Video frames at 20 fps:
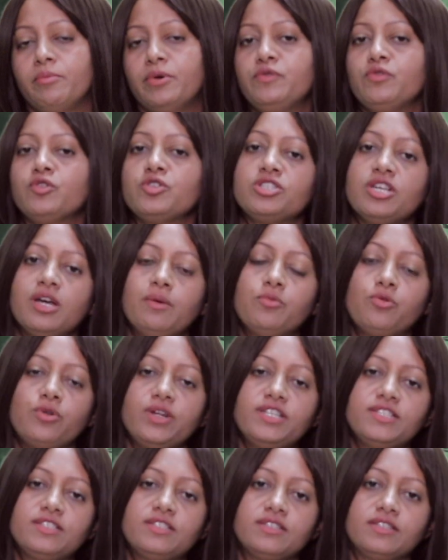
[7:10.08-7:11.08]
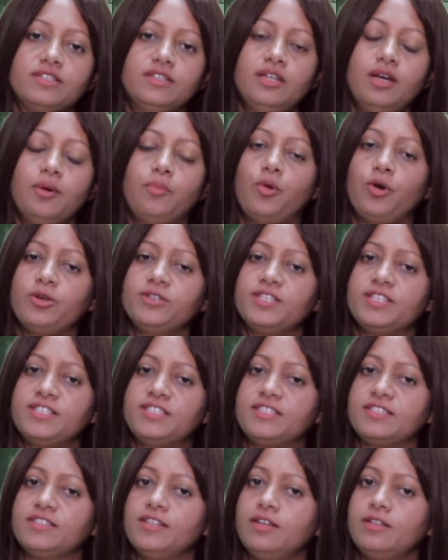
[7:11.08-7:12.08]
But for some reason, a
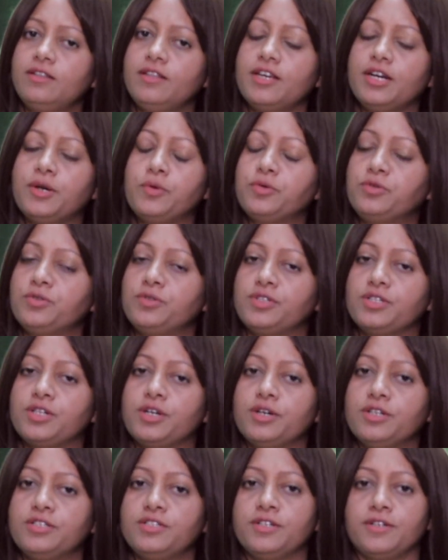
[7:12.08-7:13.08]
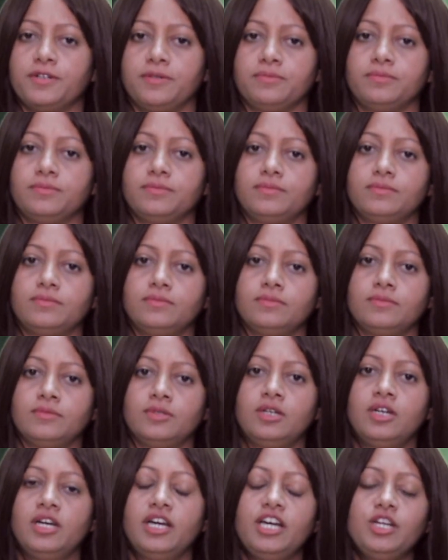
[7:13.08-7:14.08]
possessed Nadia wouldn't hurt her.
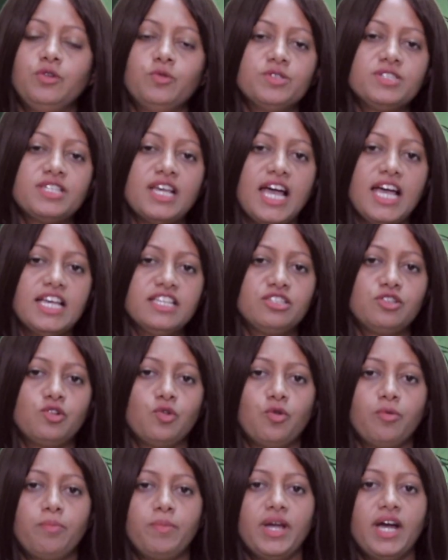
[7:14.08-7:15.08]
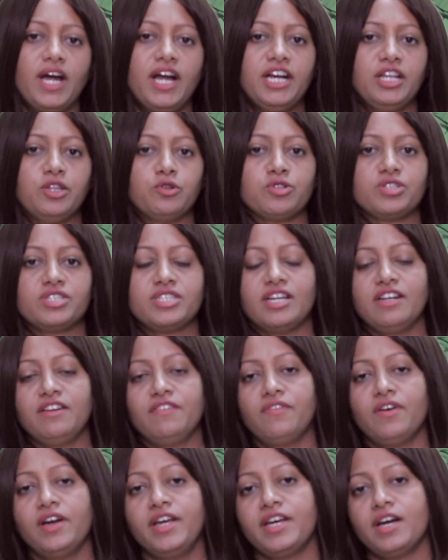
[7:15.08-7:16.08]
It was as though behind those
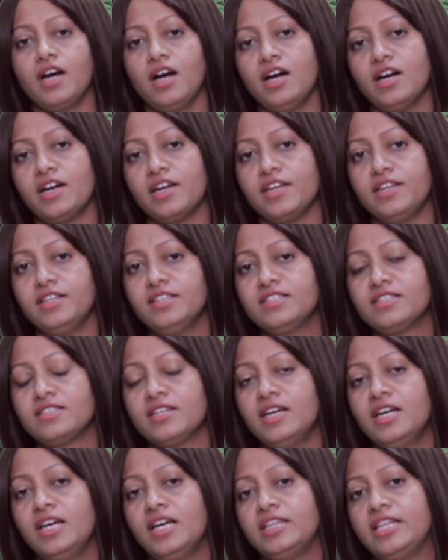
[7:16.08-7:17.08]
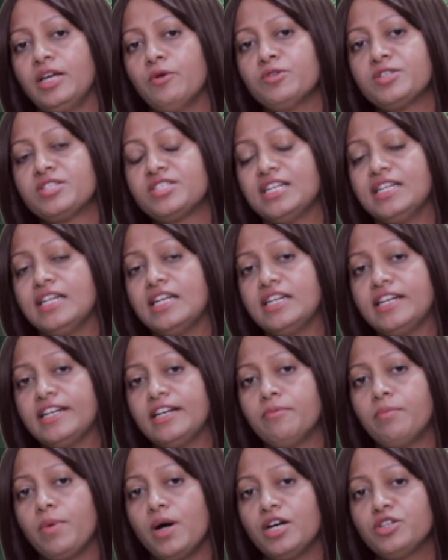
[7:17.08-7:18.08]
terrifying eyes, there was still a
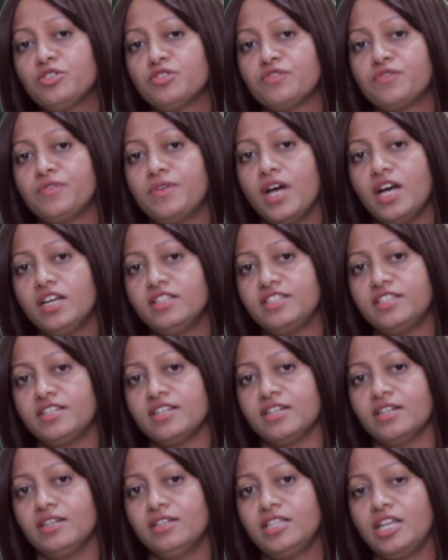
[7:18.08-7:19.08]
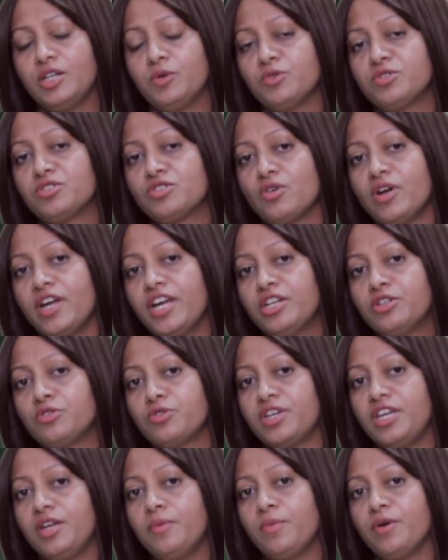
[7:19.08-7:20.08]
little part of Nadia that was trying to
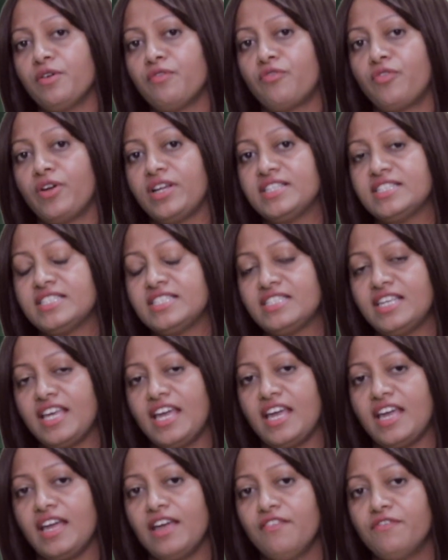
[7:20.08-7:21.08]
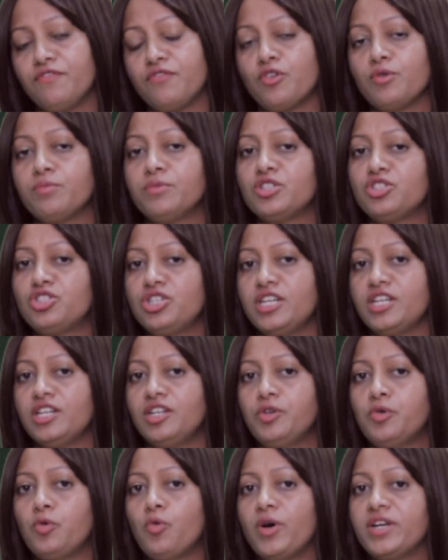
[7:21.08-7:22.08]
keep her friend safe from the
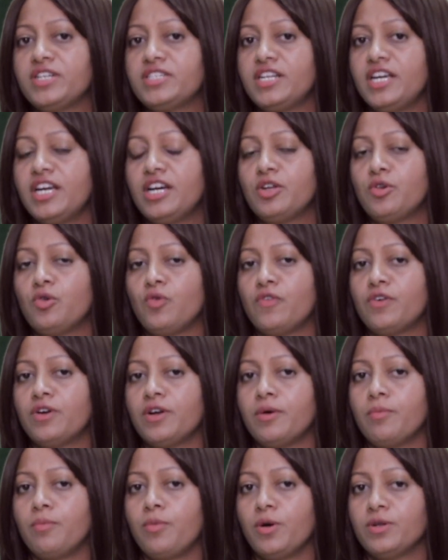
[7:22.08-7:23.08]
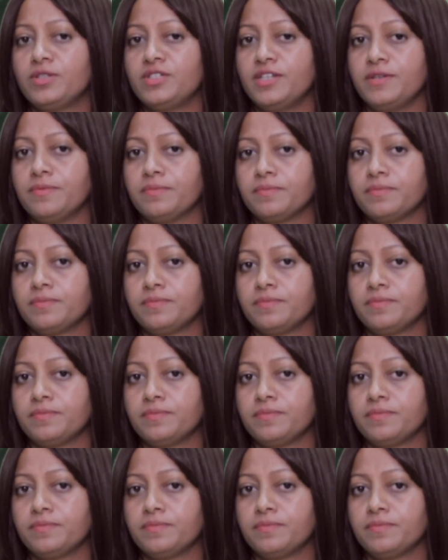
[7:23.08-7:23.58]
jinn who had taken over her body.